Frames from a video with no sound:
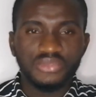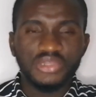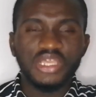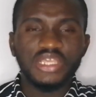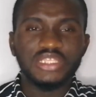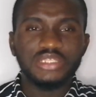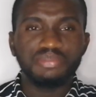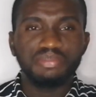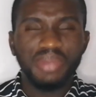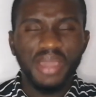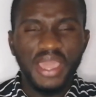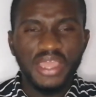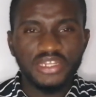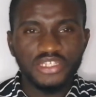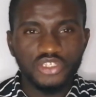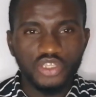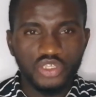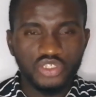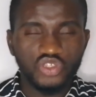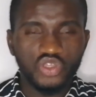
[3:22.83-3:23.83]
It binds
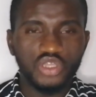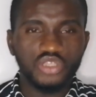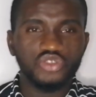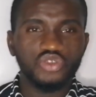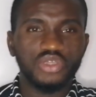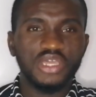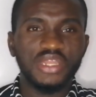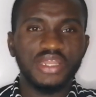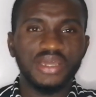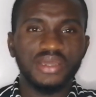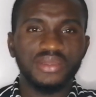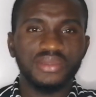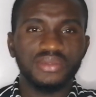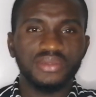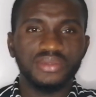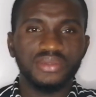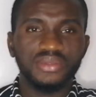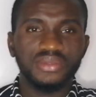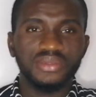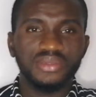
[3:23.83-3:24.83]
your soil together.
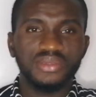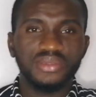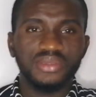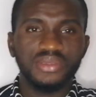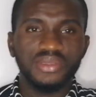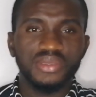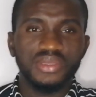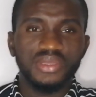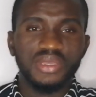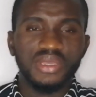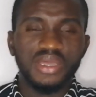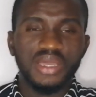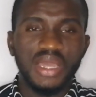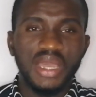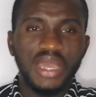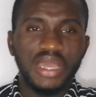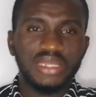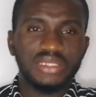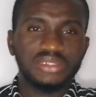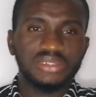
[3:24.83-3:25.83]

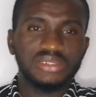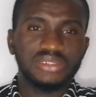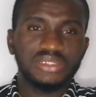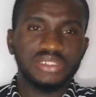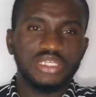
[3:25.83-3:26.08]
And